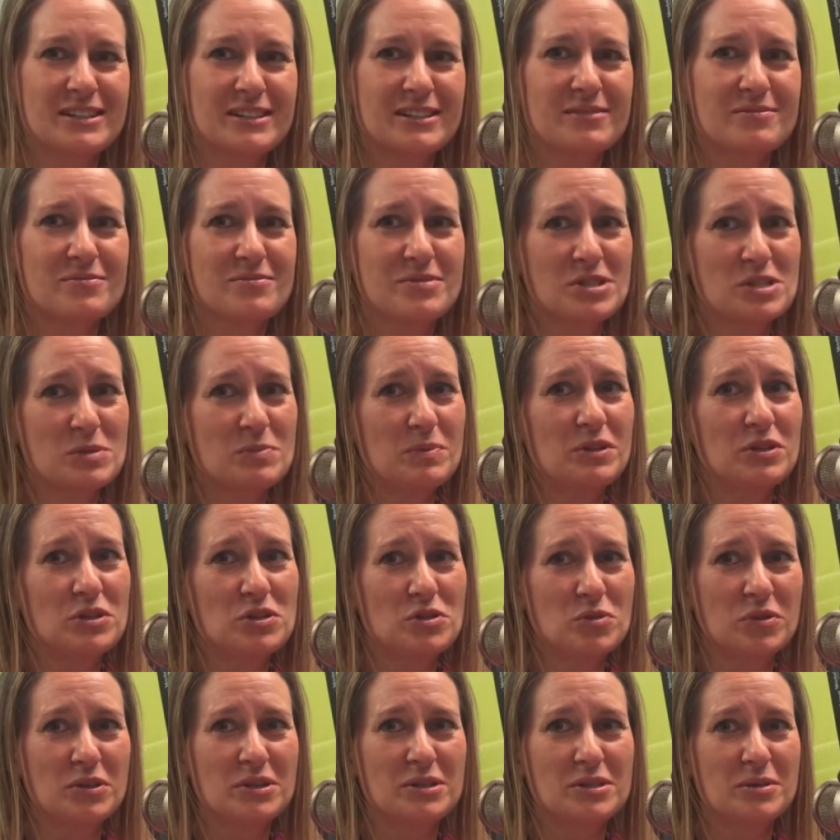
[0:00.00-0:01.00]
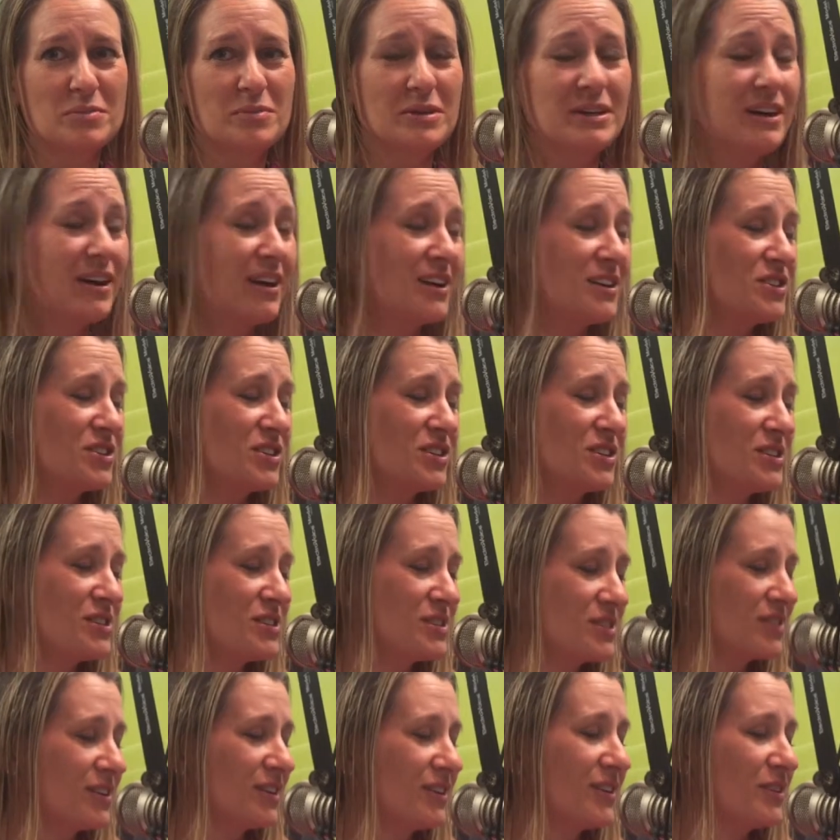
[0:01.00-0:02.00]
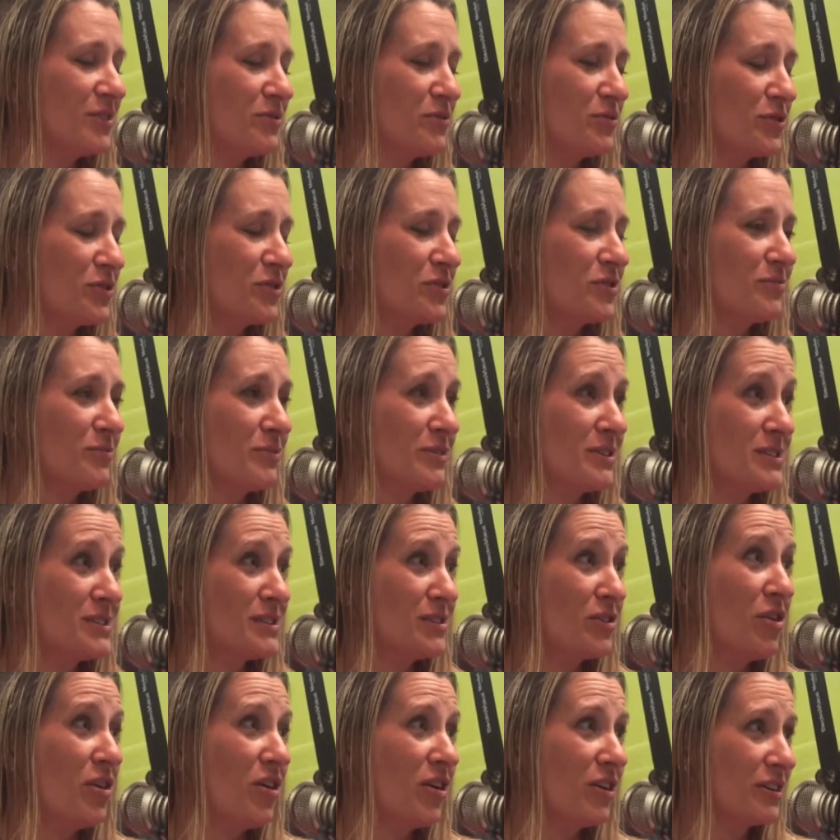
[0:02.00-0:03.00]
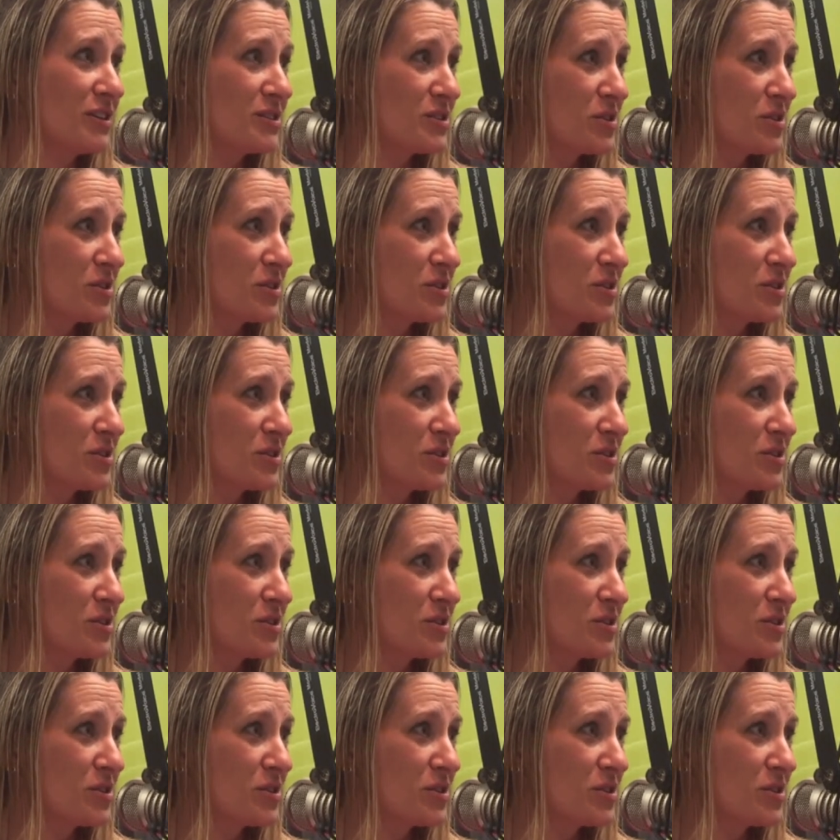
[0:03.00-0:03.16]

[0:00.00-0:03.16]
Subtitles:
and just been a joy to be a hygienist for this long.